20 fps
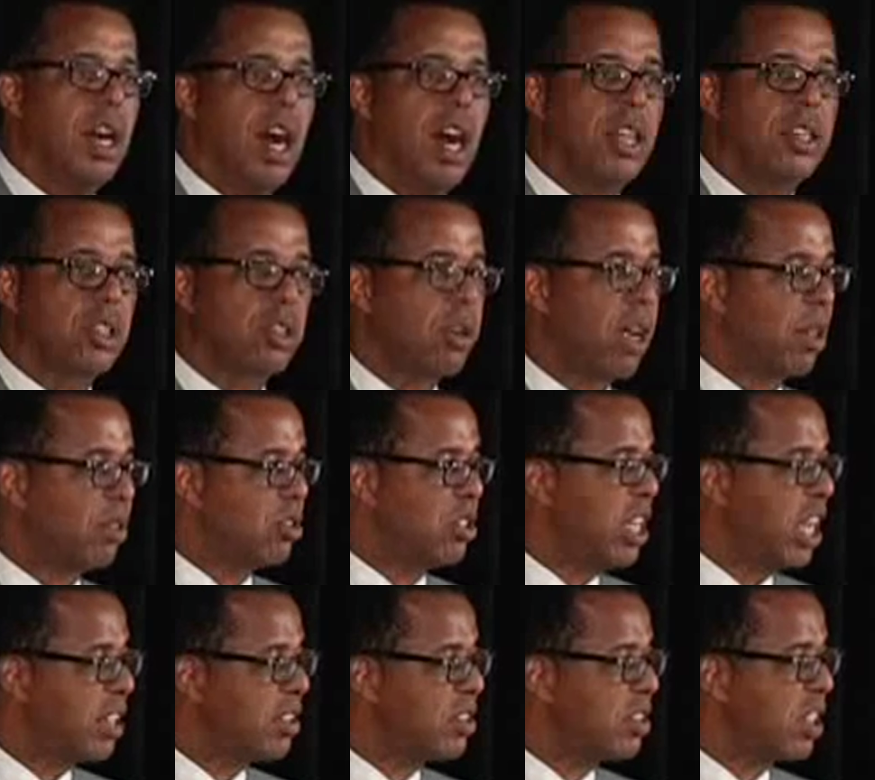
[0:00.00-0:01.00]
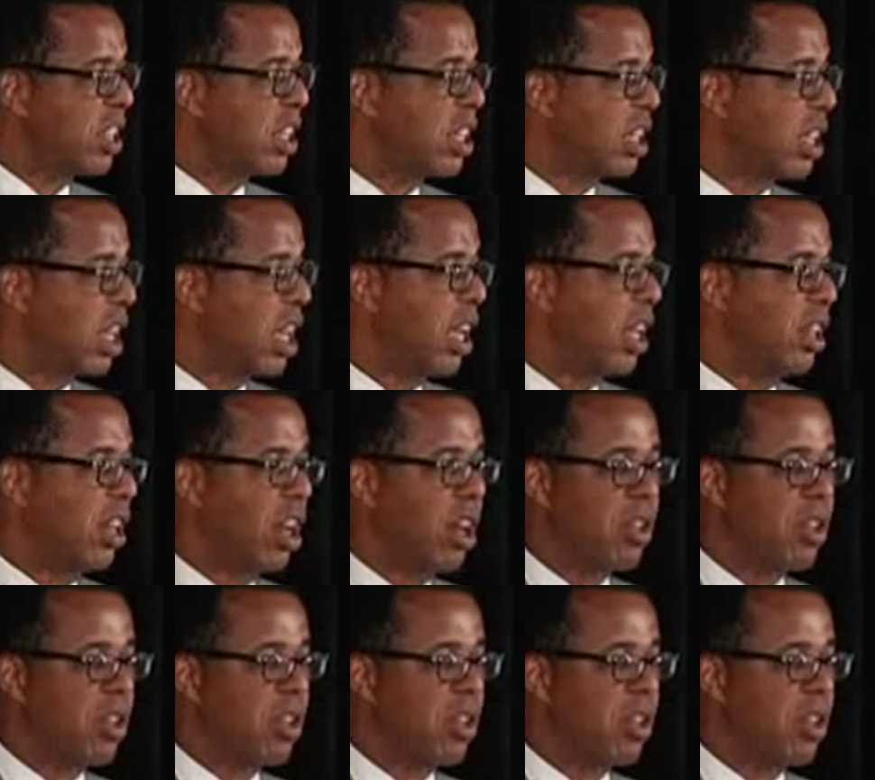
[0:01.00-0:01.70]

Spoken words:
underground testing and